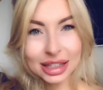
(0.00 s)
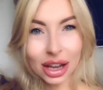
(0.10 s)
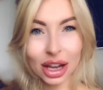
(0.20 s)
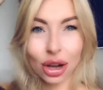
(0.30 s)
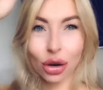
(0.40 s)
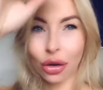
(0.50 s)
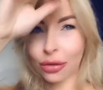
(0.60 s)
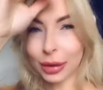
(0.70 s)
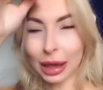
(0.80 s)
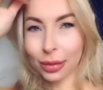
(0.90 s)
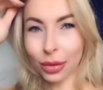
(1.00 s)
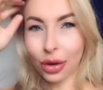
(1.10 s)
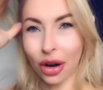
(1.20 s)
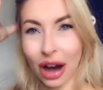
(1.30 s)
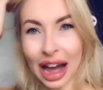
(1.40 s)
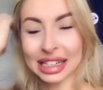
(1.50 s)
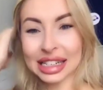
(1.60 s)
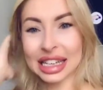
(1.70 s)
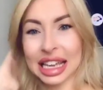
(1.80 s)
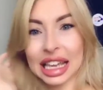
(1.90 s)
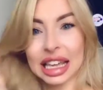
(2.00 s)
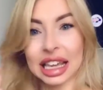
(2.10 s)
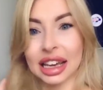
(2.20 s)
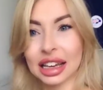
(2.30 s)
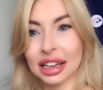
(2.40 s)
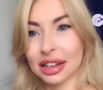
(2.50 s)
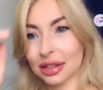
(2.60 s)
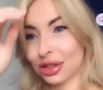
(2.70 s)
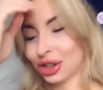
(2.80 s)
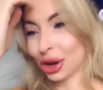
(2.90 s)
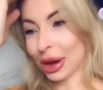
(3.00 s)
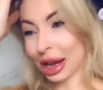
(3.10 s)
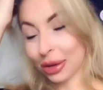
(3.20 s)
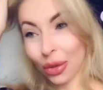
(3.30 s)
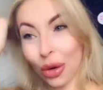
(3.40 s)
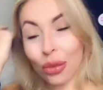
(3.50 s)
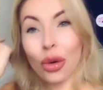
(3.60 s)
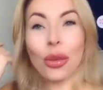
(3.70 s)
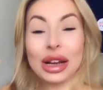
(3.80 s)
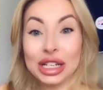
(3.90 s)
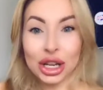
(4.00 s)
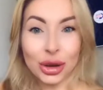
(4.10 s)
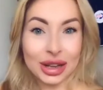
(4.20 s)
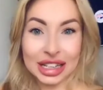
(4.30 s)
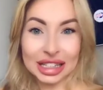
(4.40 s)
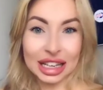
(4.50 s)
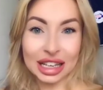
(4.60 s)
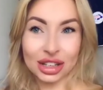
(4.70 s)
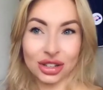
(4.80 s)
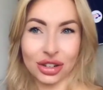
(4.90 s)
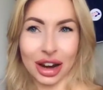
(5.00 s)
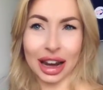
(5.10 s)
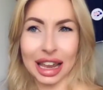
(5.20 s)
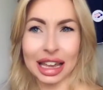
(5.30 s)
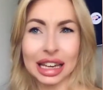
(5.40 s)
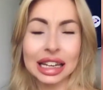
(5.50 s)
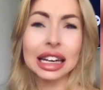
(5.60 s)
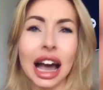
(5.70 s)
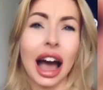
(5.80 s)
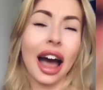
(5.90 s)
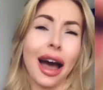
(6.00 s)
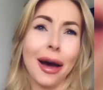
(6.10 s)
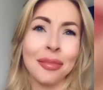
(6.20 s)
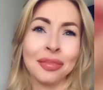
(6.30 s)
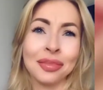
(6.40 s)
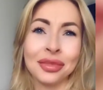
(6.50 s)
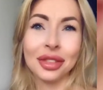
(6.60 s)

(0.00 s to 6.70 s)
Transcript: Like a lot of people are anti doing what we do in this industry. And